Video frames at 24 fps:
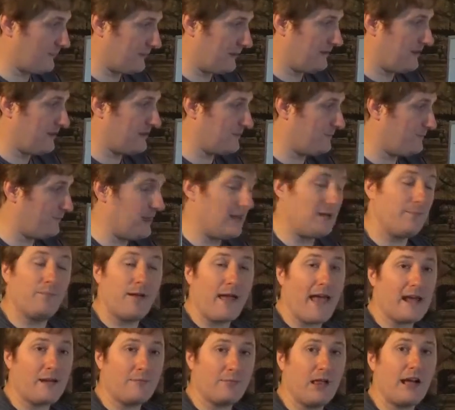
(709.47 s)
then this Big
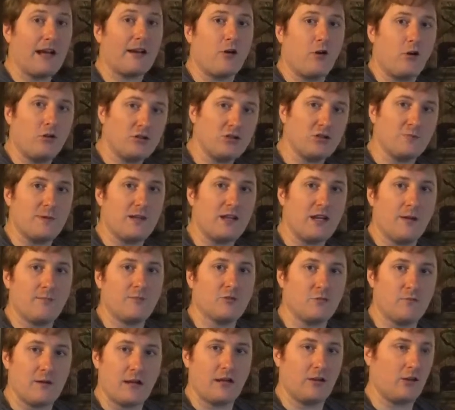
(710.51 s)
Bang black hole just becomes
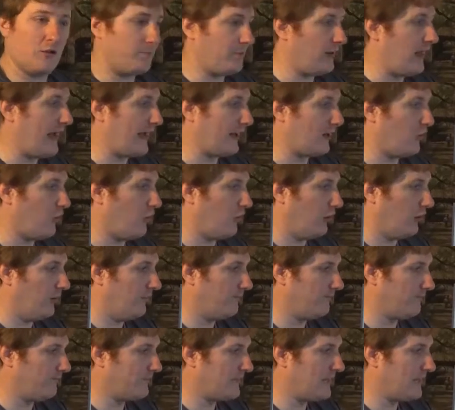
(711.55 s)
a regular black hole.